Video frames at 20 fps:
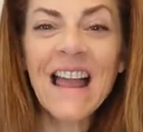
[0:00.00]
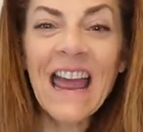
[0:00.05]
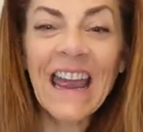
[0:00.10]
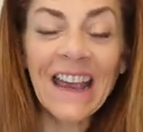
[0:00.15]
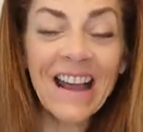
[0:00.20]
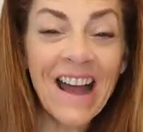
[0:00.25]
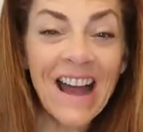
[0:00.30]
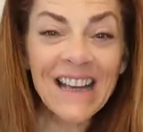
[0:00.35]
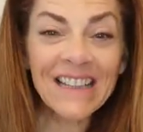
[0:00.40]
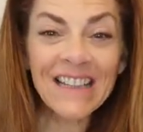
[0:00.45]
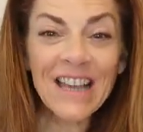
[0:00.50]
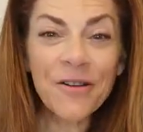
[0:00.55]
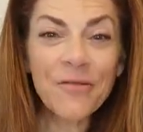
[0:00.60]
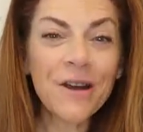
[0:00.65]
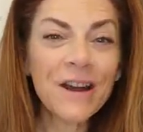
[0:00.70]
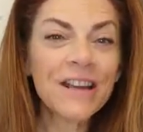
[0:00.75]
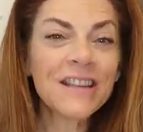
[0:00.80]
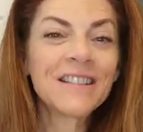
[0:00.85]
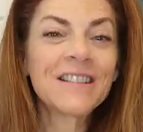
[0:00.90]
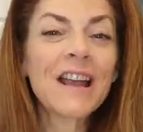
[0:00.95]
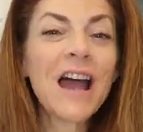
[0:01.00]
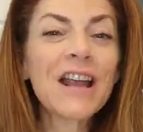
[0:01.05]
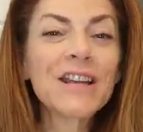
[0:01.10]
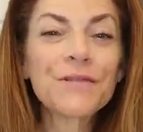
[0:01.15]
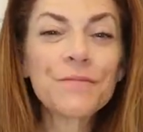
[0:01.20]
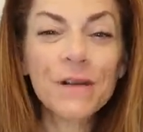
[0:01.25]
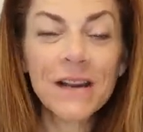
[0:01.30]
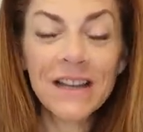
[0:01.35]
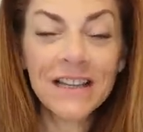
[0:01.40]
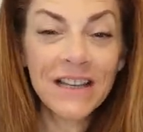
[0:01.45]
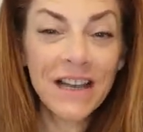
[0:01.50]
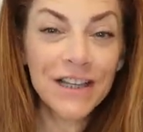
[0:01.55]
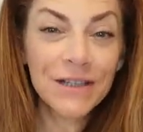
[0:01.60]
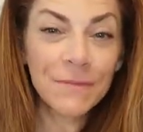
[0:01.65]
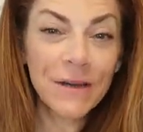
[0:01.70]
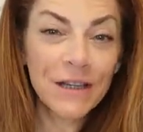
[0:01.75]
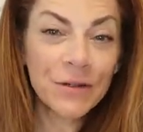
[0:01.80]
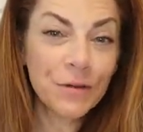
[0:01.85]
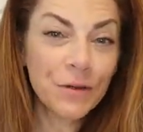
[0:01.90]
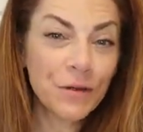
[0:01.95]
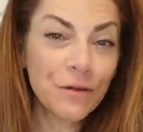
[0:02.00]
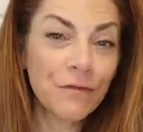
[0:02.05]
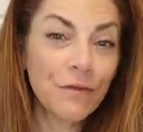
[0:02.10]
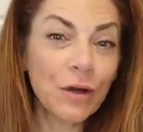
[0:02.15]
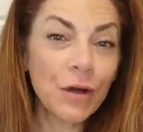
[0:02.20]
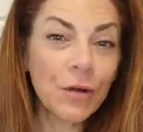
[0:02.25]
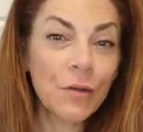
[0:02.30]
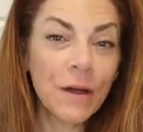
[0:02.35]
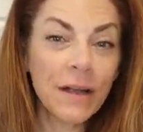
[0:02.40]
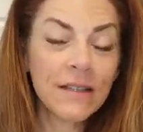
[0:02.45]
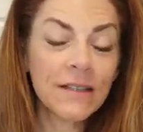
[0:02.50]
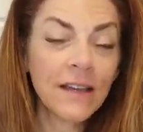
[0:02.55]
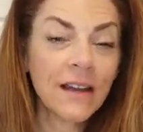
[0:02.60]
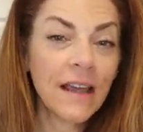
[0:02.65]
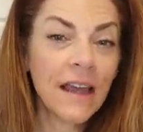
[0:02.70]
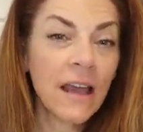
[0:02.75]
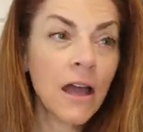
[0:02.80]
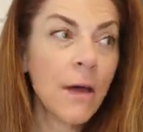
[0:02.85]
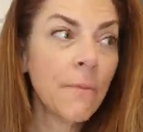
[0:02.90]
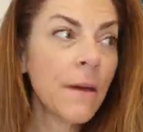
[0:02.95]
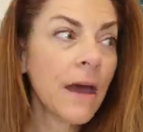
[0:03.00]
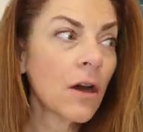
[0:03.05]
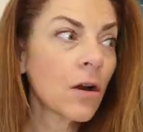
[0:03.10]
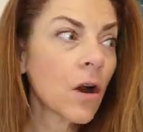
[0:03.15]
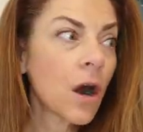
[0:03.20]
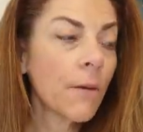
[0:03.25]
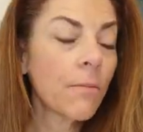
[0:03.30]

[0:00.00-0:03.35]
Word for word: Hey guys, how are you? I just want to touch base with you real quick today about